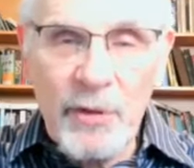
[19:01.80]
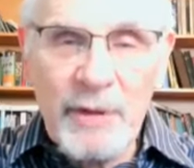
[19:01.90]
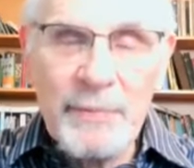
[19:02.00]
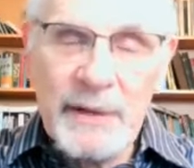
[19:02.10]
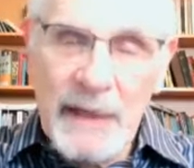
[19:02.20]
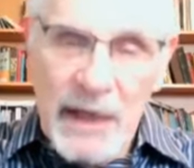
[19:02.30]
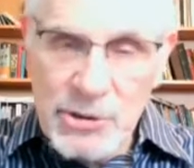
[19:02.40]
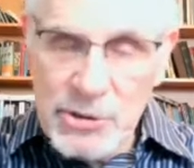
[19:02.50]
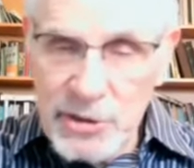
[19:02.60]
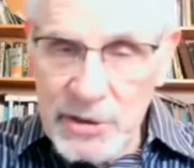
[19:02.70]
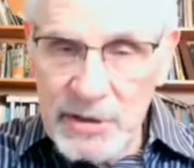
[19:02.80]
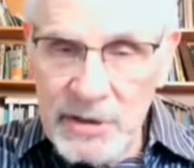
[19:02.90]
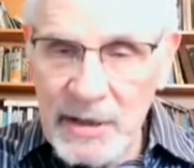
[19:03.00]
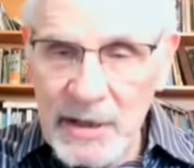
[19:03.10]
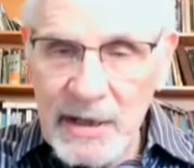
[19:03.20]

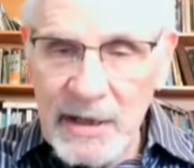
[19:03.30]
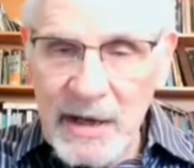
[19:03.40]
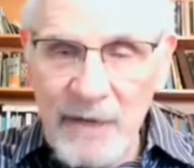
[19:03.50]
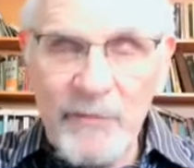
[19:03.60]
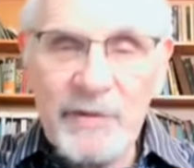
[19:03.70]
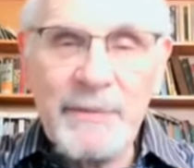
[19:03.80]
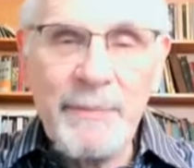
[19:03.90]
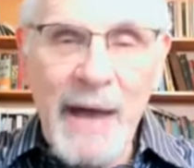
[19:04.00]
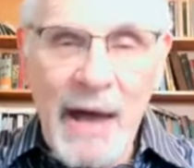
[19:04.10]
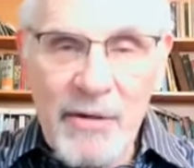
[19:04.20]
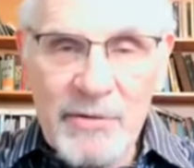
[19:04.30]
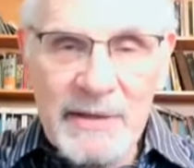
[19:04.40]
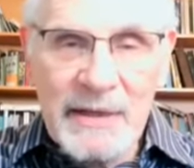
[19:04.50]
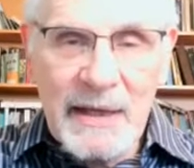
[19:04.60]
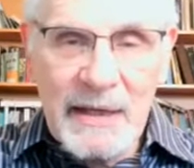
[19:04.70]
implications of what the
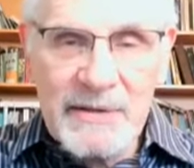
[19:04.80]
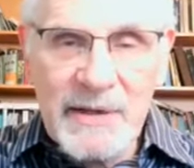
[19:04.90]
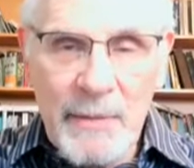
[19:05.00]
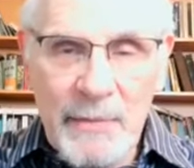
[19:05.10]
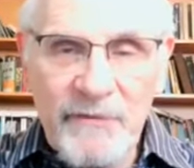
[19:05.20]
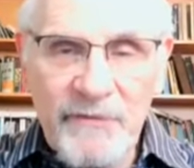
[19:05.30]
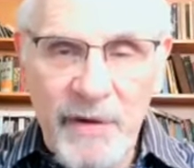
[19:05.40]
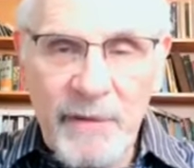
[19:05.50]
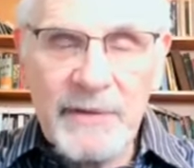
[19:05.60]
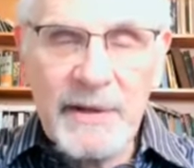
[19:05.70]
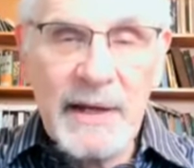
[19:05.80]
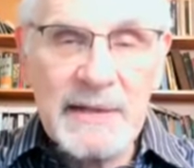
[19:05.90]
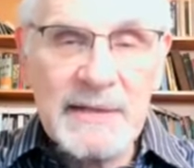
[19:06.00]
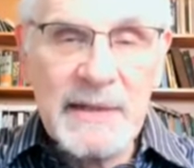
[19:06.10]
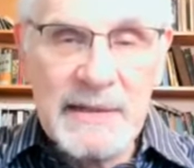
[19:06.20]
policy is coming from the United
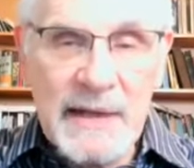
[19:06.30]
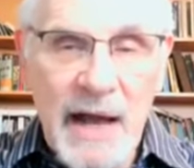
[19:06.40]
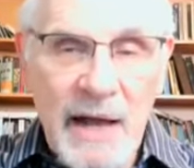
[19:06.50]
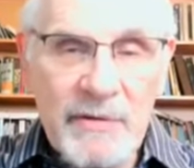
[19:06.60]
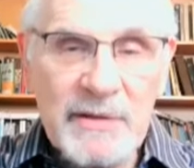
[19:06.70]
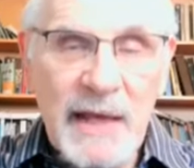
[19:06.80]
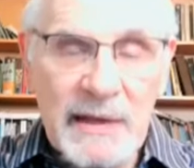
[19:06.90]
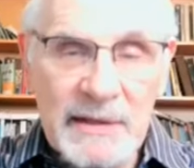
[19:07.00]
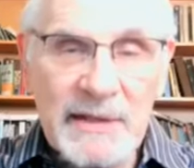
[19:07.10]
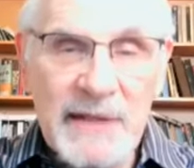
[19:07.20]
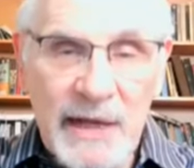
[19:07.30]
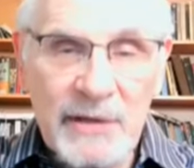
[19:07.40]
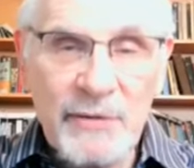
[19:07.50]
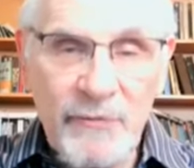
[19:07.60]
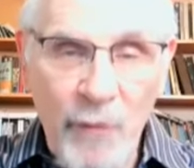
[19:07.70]
States Congress and the
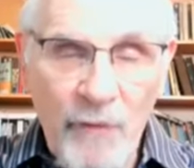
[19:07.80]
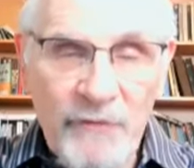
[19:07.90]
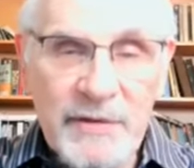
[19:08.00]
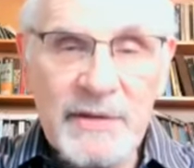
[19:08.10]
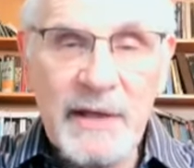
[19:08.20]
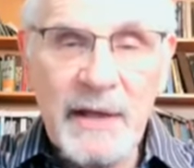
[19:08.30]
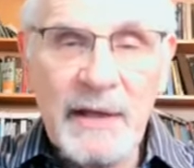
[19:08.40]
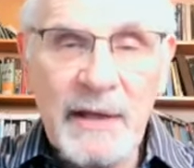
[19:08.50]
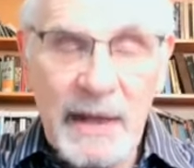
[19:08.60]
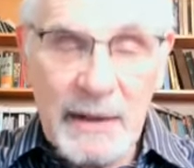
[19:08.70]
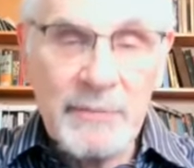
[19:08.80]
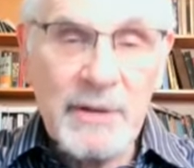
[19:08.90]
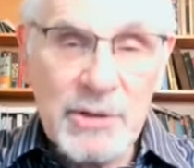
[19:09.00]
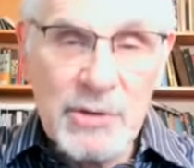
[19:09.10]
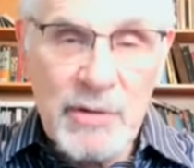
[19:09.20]
executive office and
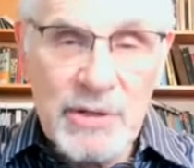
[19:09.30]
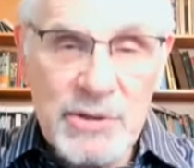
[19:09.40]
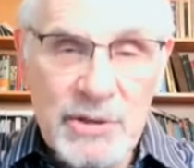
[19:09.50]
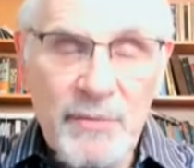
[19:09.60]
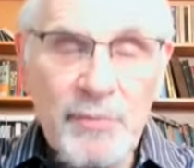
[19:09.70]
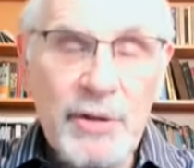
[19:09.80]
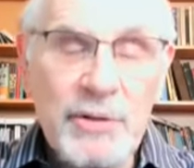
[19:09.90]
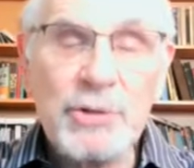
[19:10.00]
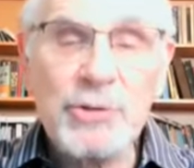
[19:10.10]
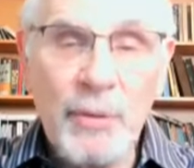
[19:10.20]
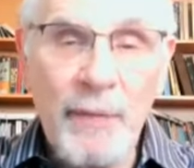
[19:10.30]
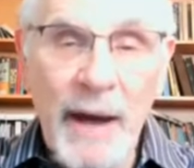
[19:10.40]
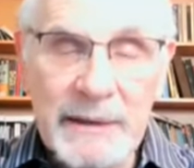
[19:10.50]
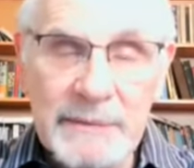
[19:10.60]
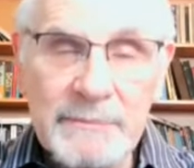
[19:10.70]
administration of President Joe
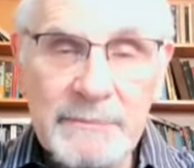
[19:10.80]
Biden.